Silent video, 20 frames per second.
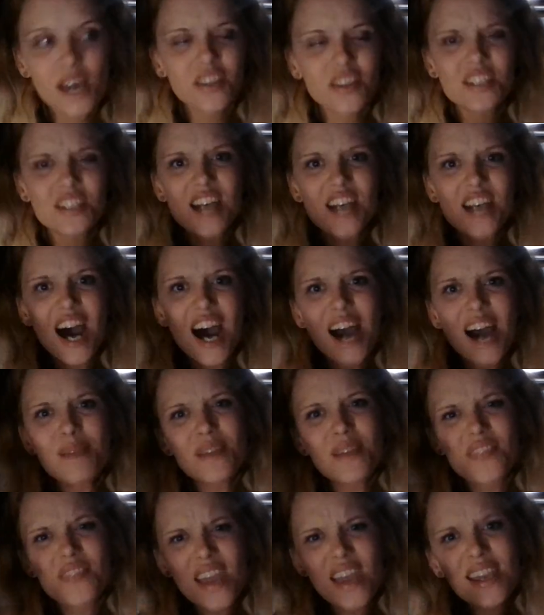The time
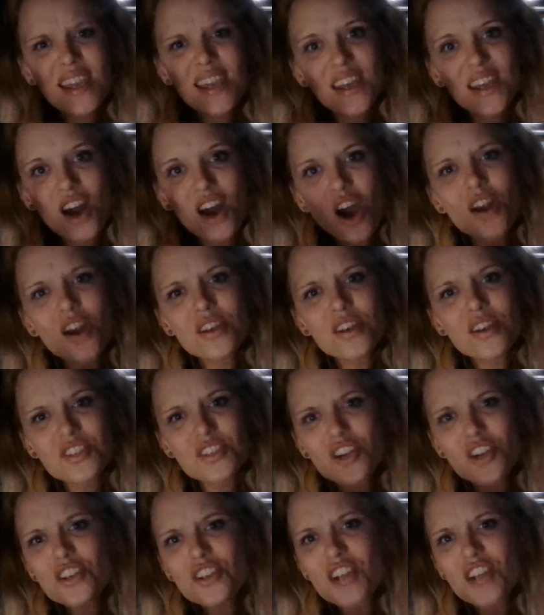that they can
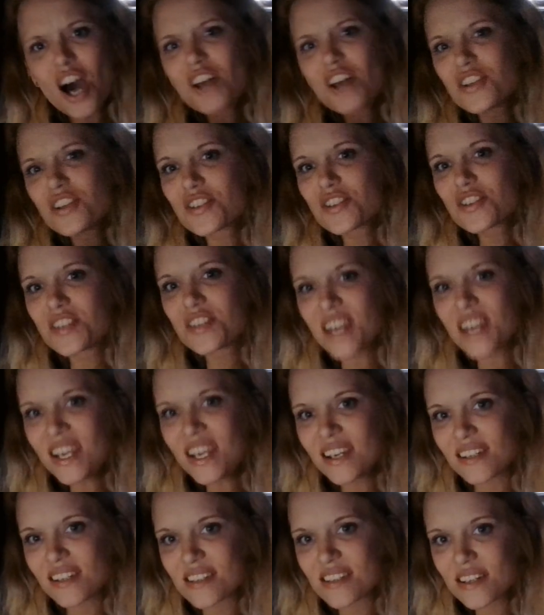start to
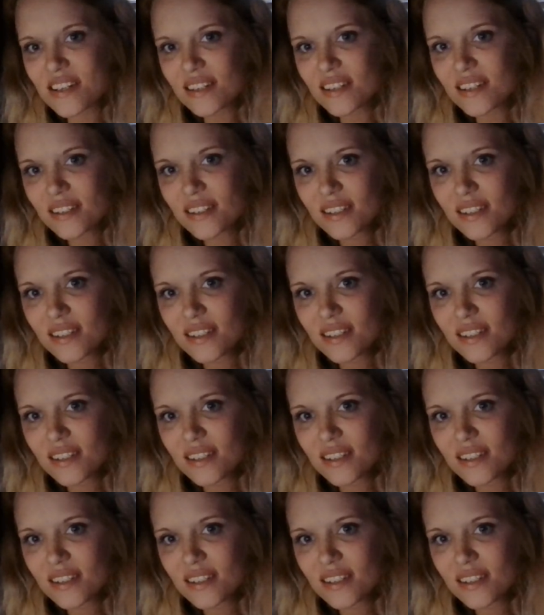understand